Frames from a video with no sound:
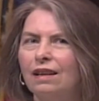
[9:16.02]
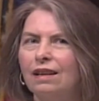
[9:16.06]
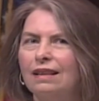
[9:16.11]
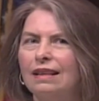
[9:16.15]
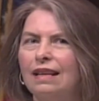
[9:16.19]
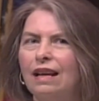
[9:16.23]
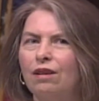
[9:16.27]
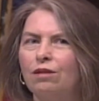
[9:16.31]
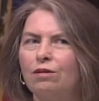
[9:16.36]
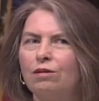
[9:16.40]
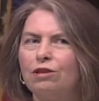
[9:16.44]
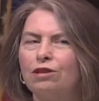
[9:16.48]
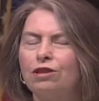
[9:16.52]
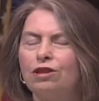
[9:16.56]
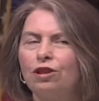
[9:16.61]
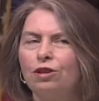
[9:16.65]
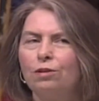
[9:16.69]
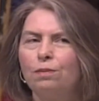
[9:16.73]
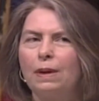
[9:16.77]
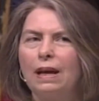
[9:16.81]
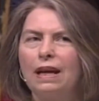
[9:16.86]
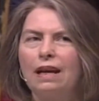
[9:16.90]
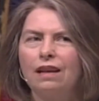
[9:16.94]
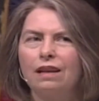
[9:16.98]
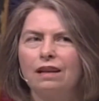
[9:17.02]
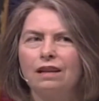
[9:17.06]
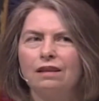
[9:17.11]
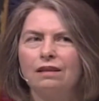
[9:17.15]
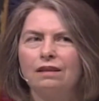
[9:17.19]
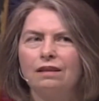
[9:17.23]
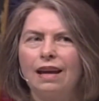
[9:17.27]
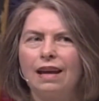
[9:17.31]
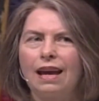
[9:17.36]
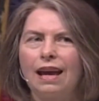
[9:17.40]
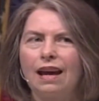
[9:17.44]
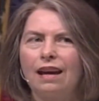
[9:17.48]
Now, Sir
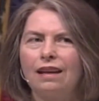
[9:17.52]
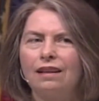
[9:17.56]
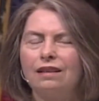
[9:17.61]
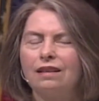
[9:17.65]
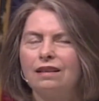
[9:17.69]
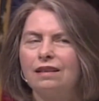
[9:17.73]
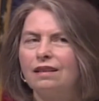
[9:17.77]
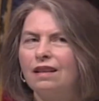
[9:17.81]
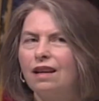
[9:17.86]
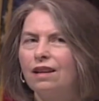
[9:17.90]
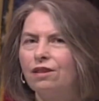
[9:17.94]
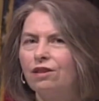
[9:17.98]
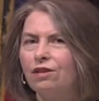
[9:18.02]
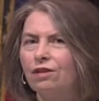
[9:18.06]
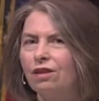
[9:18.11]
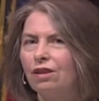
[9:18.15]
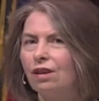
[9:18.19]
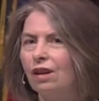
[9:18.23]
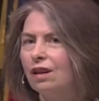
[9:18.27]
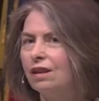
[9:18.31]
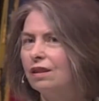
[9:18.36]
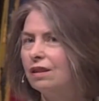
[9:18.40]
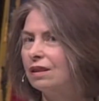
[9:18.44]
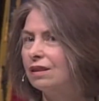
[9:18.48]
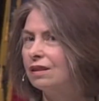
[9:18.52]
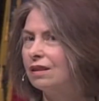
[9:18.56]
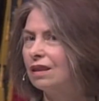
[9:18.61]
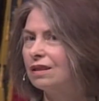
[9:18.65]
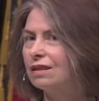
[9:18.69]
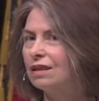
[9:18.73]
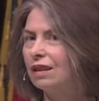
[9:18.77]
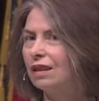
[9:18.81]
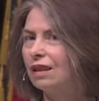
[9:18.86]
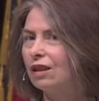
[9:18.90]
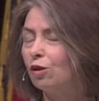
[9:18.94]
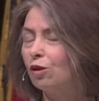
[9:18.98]
Bacon added another thought that
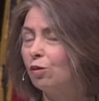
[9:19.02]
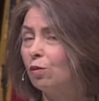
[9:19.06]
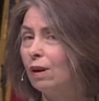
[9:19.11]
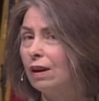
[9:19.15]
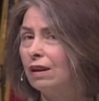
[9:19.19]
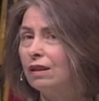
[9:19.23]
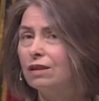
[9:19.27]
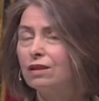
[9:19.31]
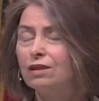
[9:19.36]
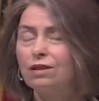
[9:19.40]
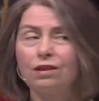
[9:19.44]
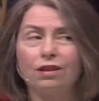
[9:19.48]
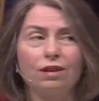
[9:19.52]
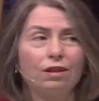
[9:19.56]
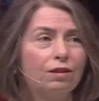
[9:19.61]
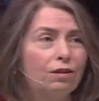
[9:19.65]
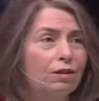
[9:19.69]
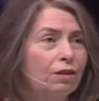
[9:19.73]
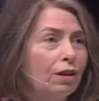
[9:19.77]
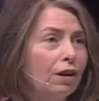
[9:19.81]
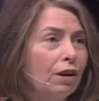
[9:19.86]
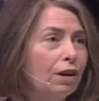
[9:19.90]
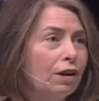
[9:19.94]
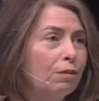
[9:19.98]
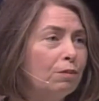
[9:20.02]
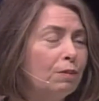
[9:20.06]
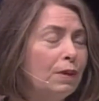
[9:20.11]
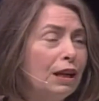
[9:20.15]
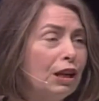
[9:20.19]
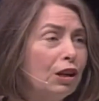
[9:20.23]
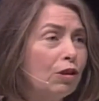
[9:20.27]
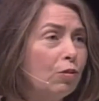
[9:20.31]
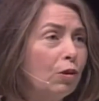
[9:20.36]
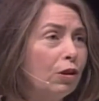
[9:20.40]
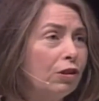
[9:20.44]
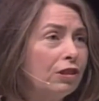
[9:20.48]
doesn't get quite as uh, many
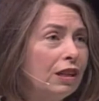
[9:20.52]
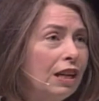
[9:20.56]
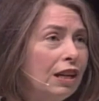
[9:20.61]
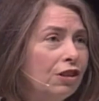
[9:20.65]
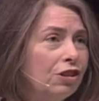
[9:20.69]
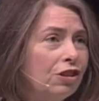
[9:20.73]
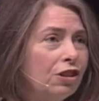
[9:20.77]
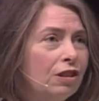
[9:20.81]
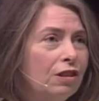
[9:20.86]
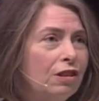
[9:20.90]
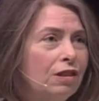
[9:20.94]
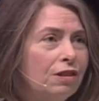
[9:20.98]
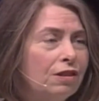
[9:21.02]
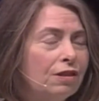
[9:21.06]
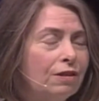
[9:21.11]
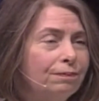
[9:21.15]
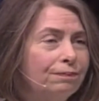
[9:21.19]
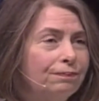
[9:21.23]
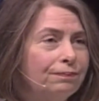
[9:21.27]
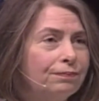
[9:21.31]
quotations.